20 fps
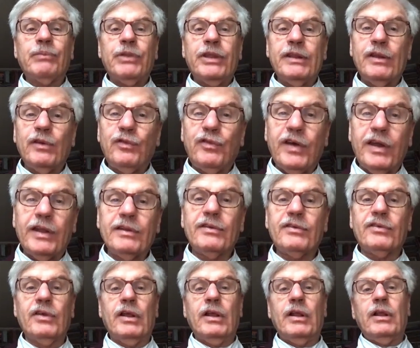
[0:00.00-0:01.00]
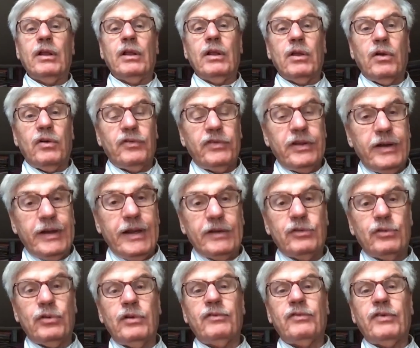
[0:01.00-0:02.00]
in defense of the
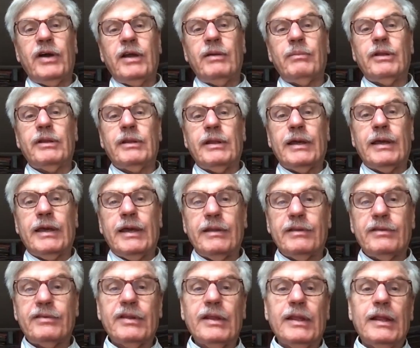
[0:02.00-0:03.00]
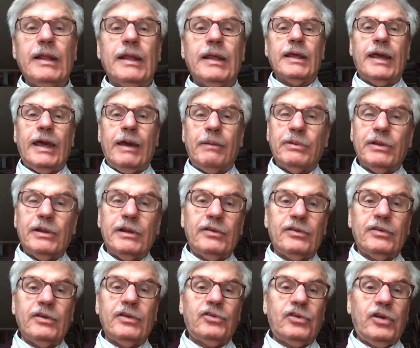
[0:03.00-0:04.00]
natural environment against
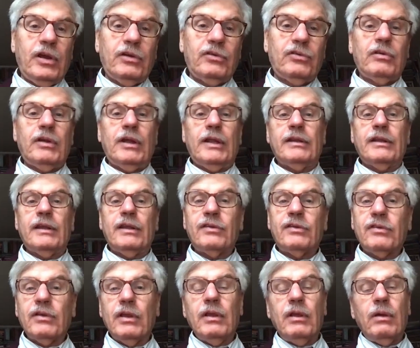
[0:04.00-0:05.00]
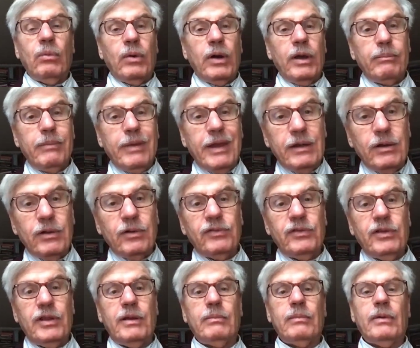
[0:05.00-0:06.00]
capitalist destruction. And this why many of
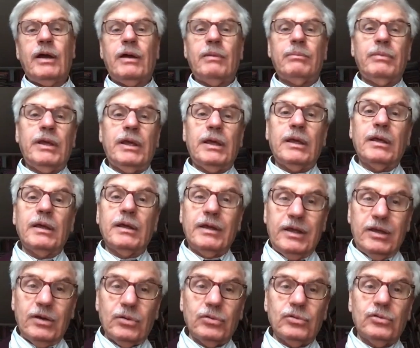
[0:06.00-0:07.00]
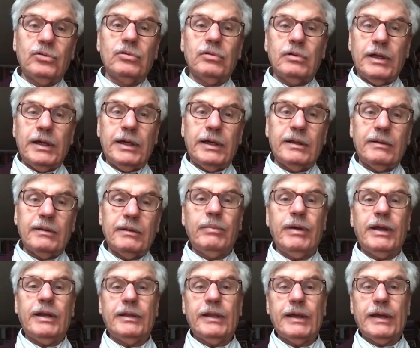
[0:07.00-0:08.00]
them are being killed, like
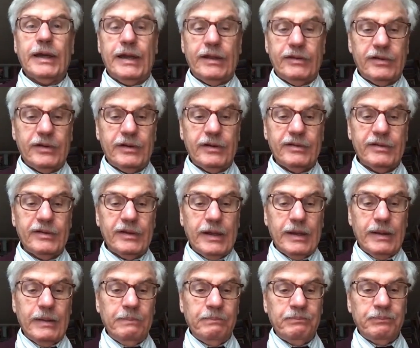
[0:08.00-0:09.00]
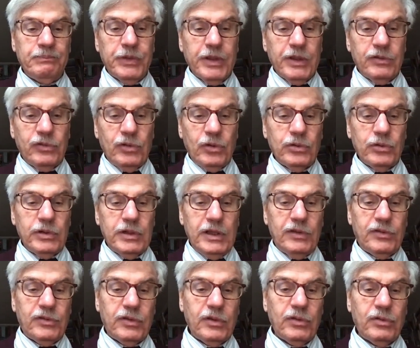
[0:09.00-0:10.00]
Berta Cáceres. Yeah? So
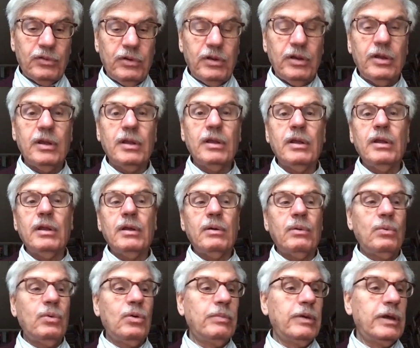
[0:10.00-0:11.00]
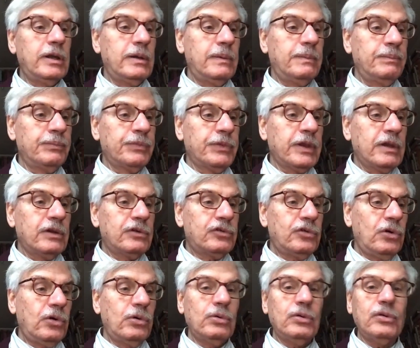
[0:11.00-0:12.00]
these three women
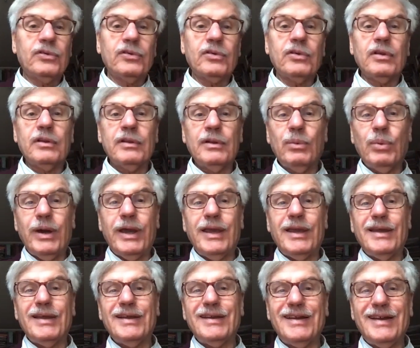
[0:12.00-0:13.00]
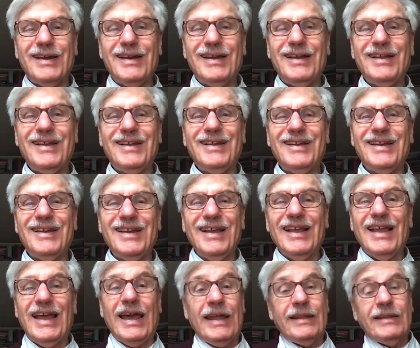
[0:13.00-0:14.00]
shows the way. Yeah?
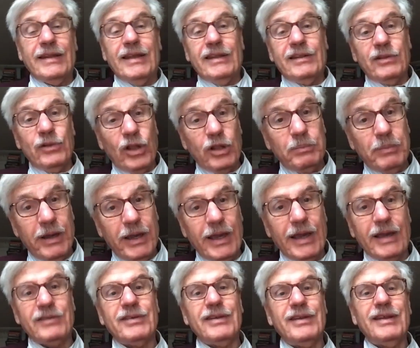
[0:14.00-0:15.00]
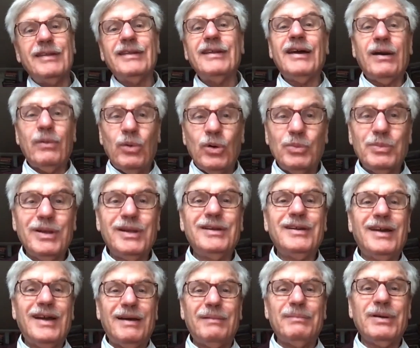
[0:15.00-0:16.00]
And it's not by accident they are women,
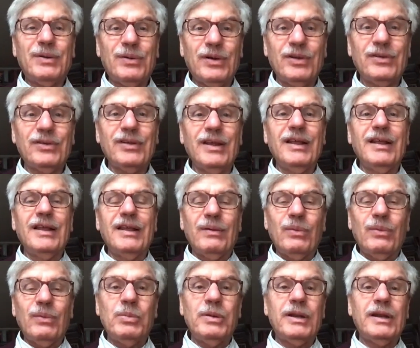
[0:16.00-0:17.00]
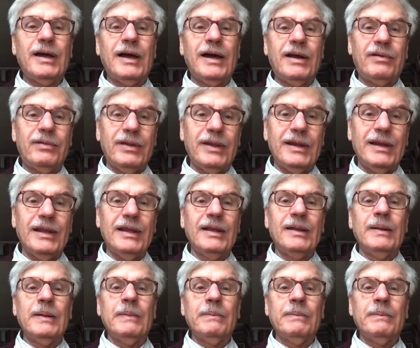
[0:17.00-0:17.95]
because women are really,